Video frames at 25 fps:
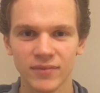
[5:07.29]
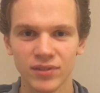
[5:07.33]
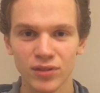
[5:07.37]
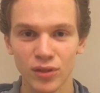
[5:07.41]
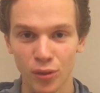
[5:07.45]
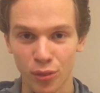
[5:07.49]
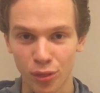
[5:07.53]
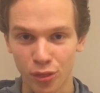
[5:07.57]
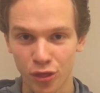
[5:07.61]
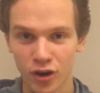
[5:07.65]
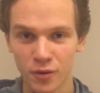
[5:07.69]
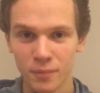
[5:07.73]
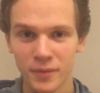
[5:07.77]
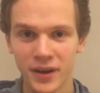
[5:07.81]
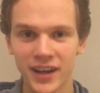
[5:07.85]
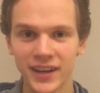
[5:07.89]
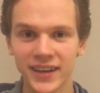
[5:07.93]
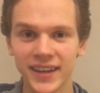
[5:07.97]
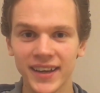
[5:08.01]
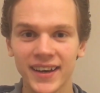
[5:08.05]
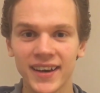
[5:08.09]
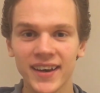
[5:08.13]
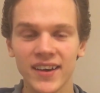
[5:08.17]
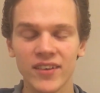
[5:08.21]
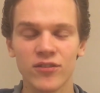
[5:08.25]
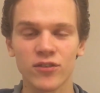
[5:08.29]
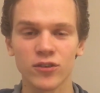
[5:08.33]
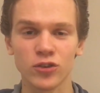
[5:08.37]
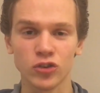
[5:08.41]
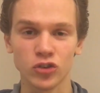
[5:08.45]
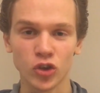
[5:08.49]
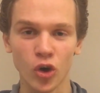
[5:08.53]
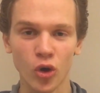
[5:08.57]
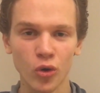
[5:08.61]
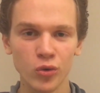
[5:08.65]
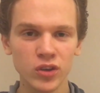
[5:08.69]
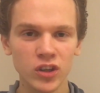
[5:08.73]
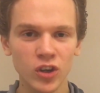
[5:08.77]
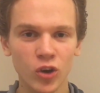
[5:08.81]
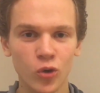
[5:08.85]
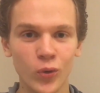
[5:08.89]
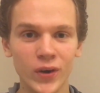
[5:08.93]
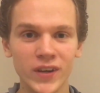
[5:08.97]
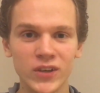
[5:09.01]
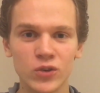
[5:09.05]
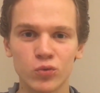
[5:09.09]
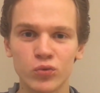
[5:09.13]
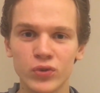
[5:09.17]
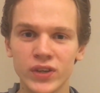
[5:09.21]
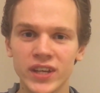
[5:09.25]
The third big idea is don't
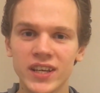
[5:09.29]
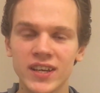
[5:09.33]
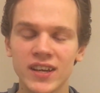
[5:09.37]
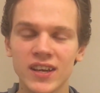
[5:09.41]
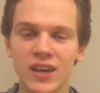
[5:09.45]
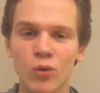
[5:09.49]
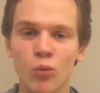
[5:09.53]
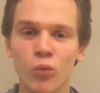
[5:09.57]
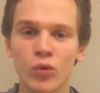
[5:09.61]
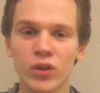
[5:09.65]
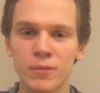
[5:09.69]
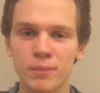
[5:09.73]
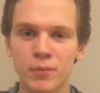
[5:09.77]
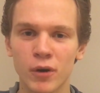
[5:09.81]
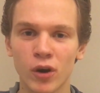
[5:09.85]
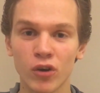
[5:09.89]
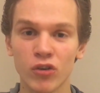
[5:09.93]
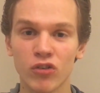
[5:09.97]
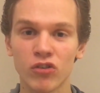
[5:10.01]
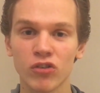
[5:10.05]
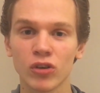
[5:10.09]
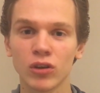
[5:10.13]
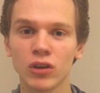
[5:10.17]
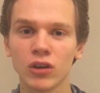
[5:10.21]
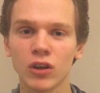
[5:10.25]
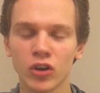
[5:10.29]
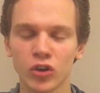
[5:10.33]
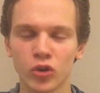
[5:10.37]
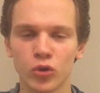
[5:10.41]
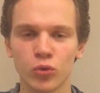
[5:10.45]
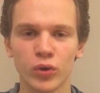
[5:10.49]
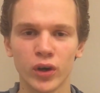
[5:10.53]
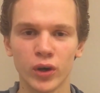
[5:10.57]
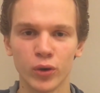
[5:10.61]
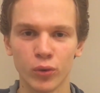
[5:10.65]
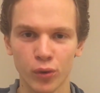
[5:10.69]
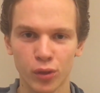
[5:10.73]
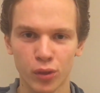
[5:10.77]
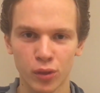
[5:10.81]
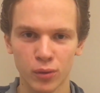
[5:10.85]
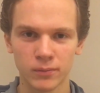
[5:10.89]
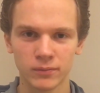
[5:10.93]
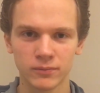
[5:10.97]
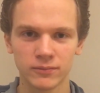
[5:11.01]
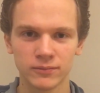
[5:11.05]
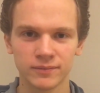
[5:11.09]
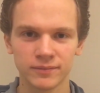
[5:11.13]
equate reading with personal growth.